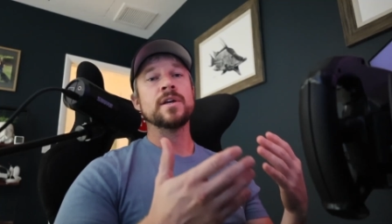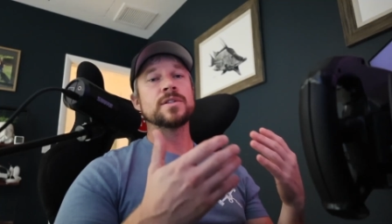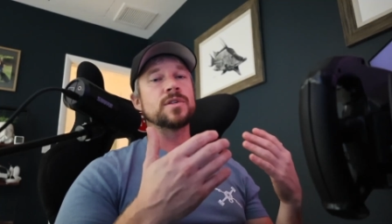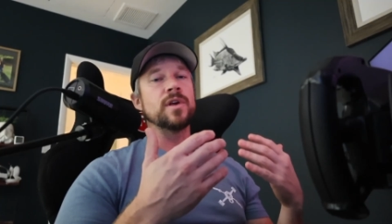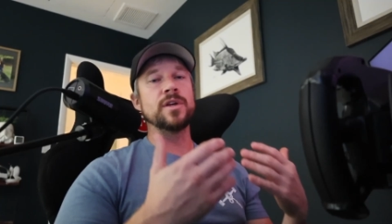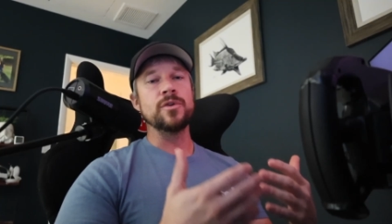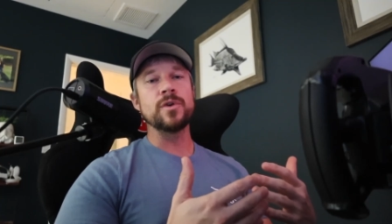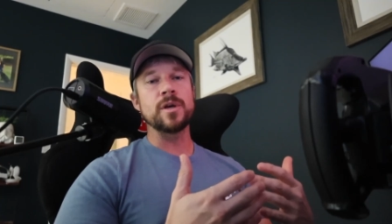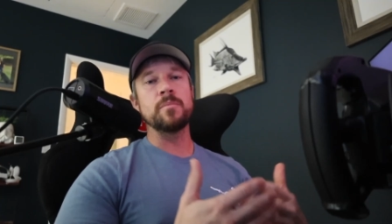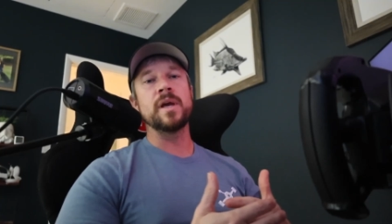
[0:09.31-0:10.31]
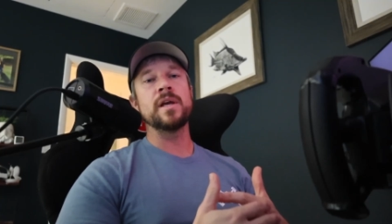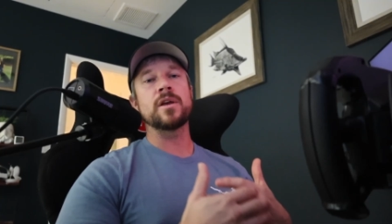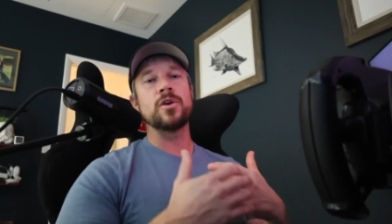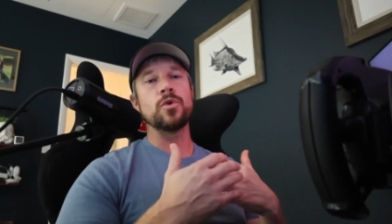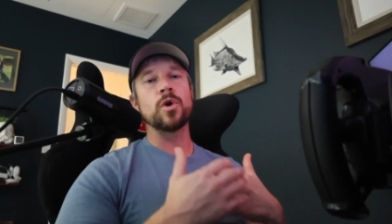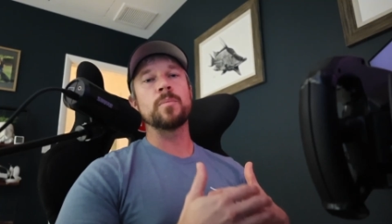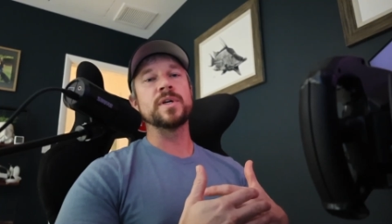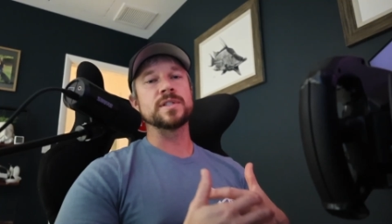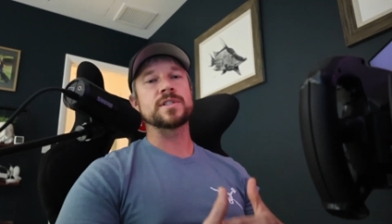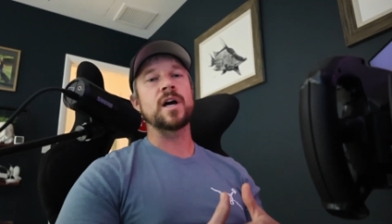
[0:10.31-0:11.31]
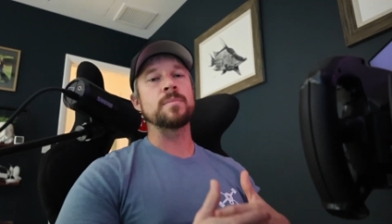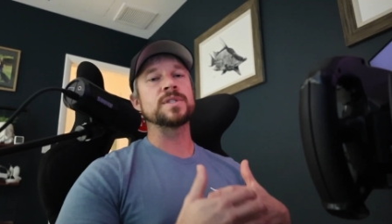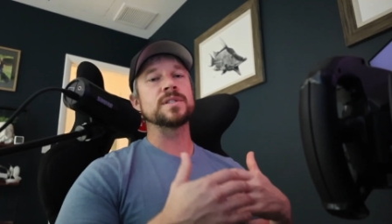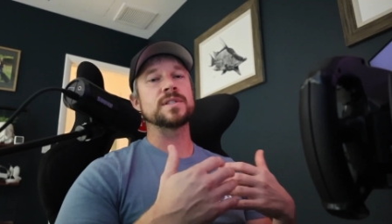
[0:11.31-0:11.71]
so that you can make your pit stops